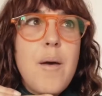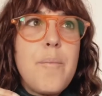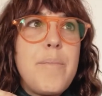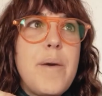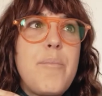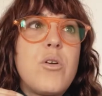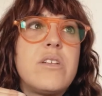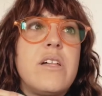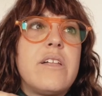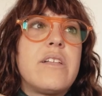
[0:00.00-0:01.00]
Pip
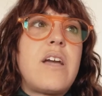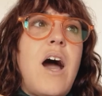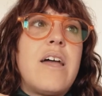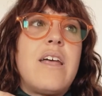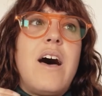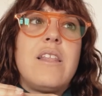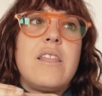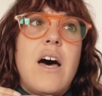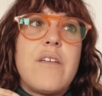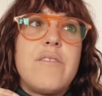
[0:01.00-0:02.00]
Bourdillon got a
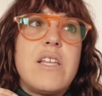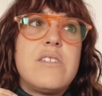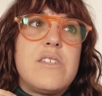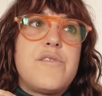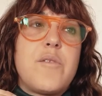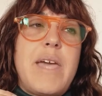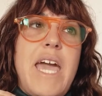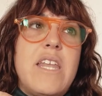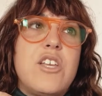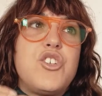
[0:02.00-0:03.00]
lot of lenses from
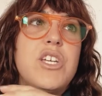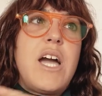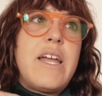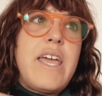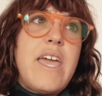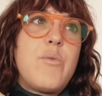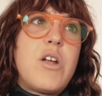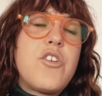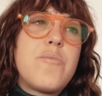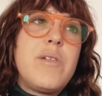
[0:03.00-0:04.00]
Canon. She got a
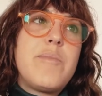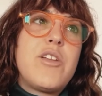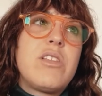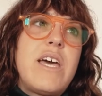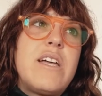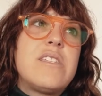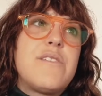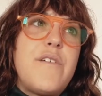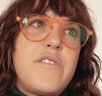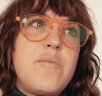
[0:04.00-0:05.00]
100mm lens, a
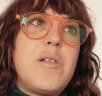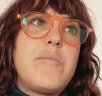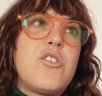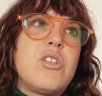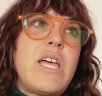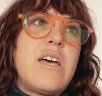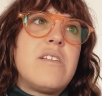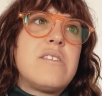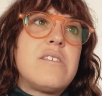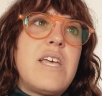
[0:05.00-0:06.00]
50mm
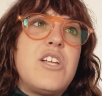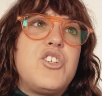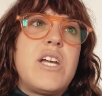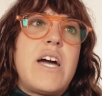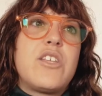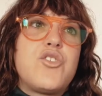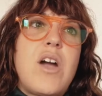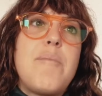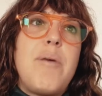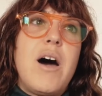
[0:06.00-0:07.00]
lens, and she got a
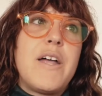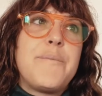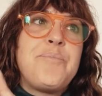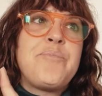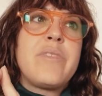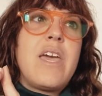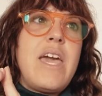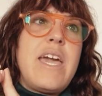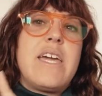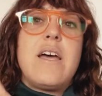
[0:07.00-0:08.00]
tripod
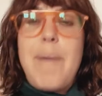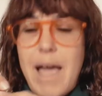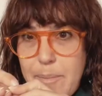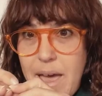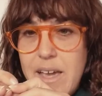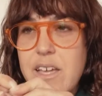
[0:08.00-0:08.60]
and a backpack.